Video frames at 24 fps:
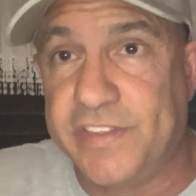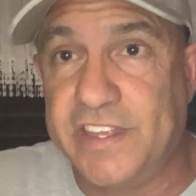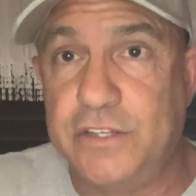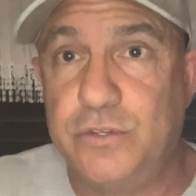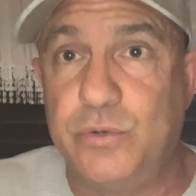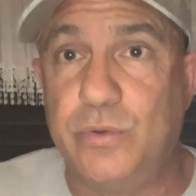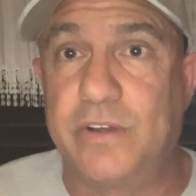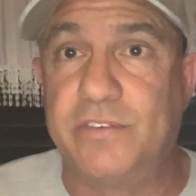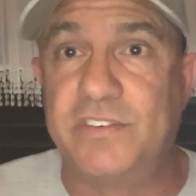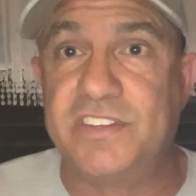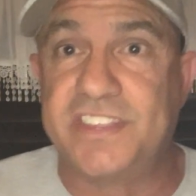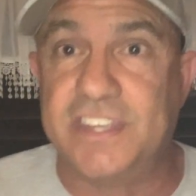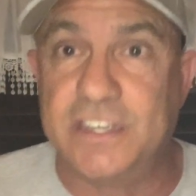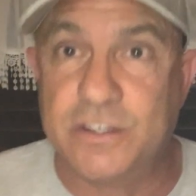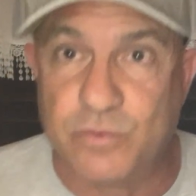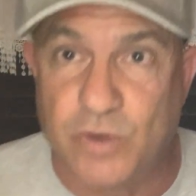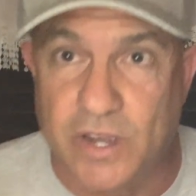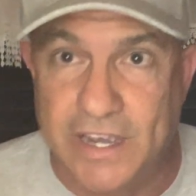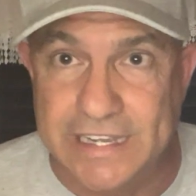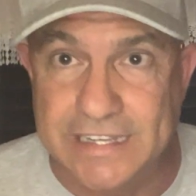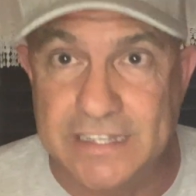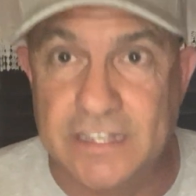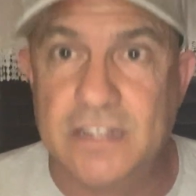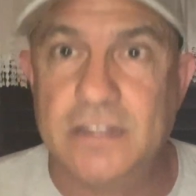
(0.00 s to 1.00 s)
they do everything
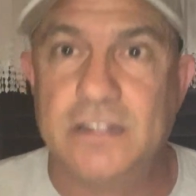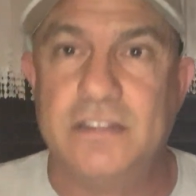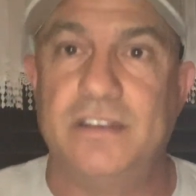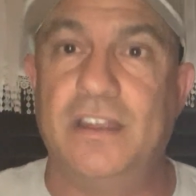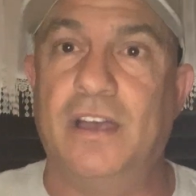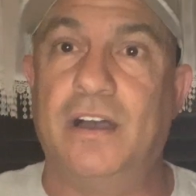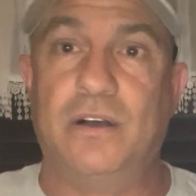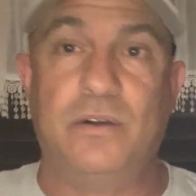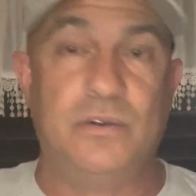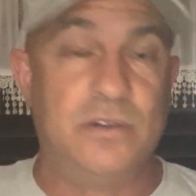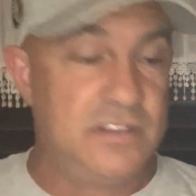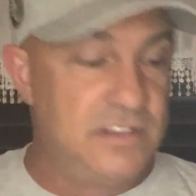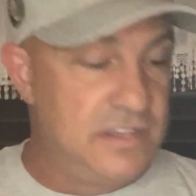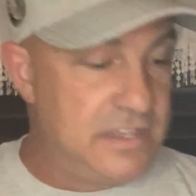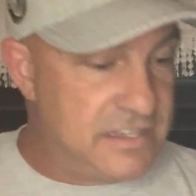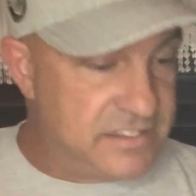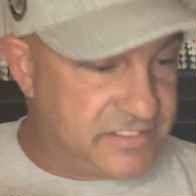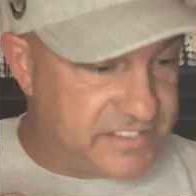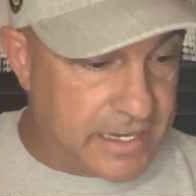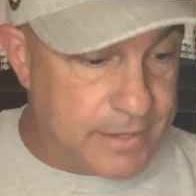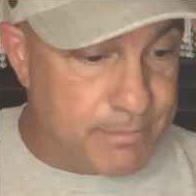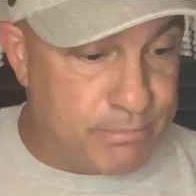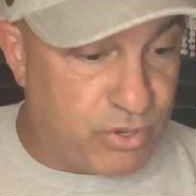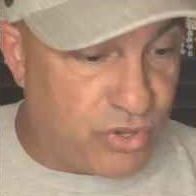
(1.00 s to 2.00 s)
right. No.
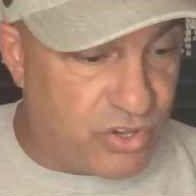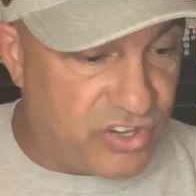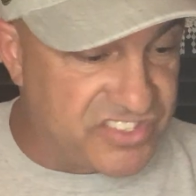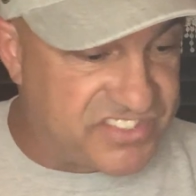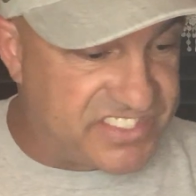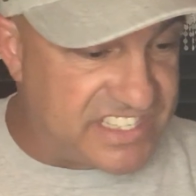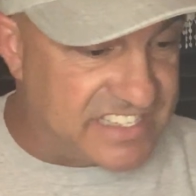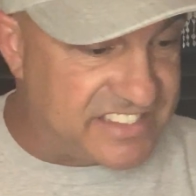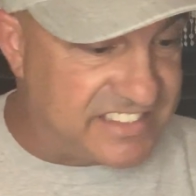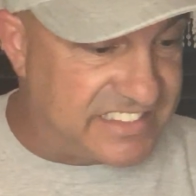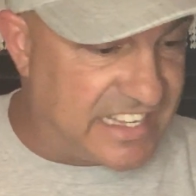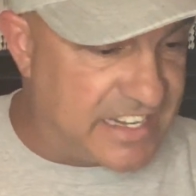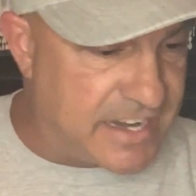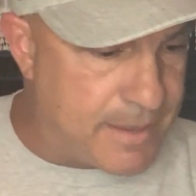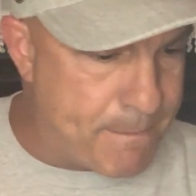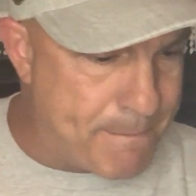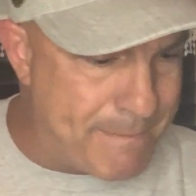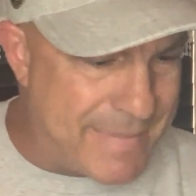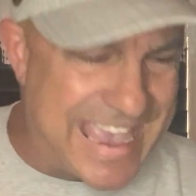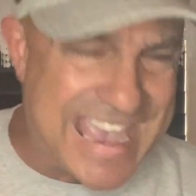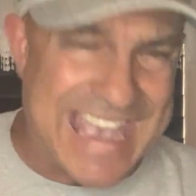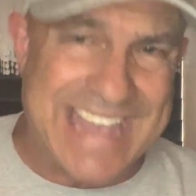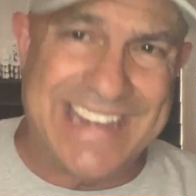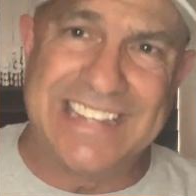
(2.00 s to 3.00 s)
St. Paul says, let a
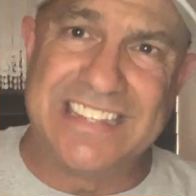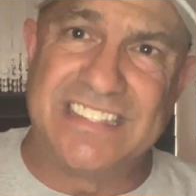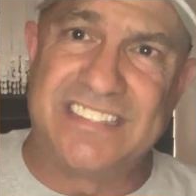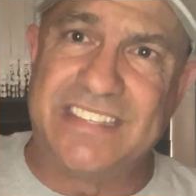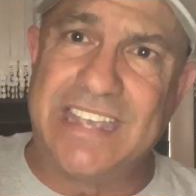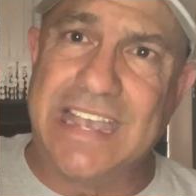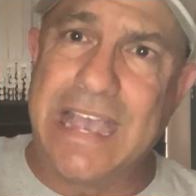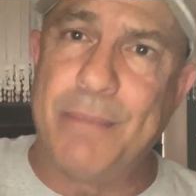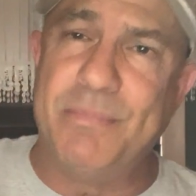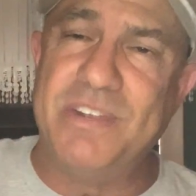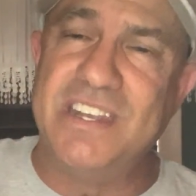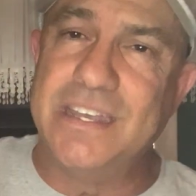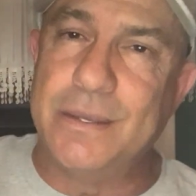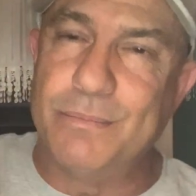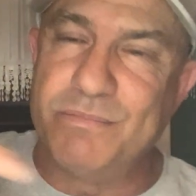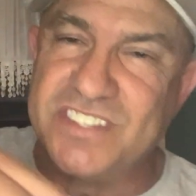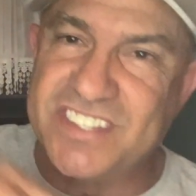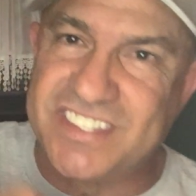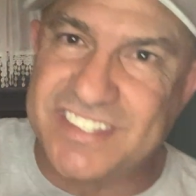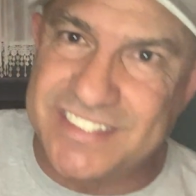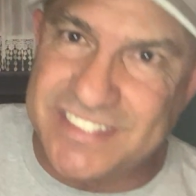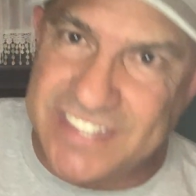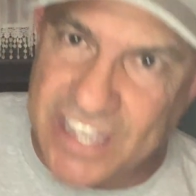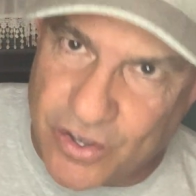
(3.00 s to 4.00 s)
man examine
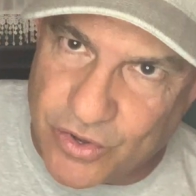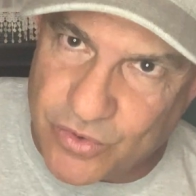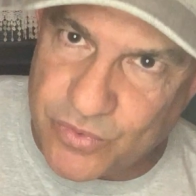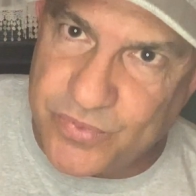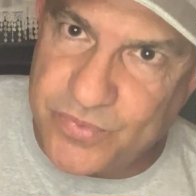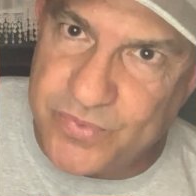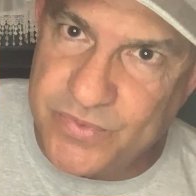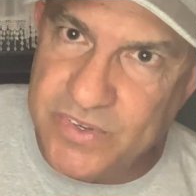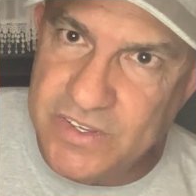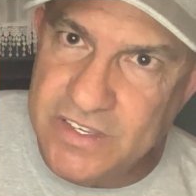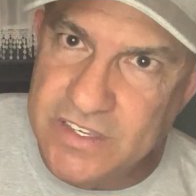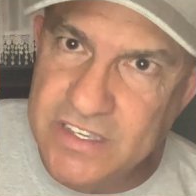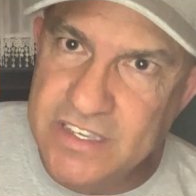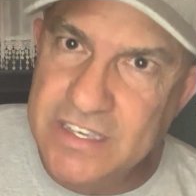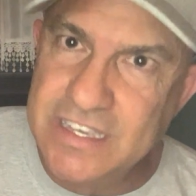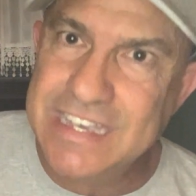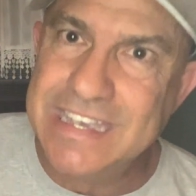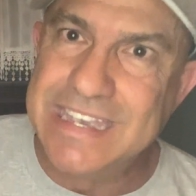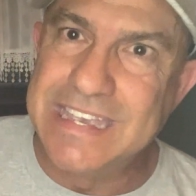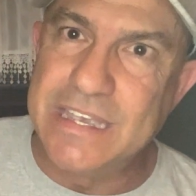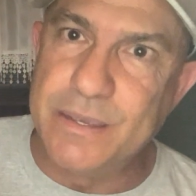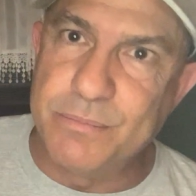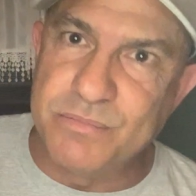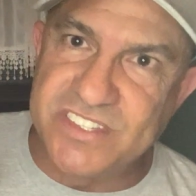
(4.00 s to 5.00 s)
himself,
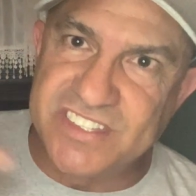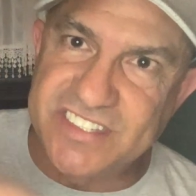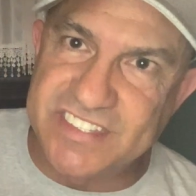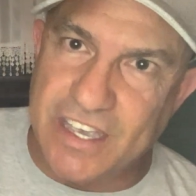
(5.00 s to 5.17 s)
and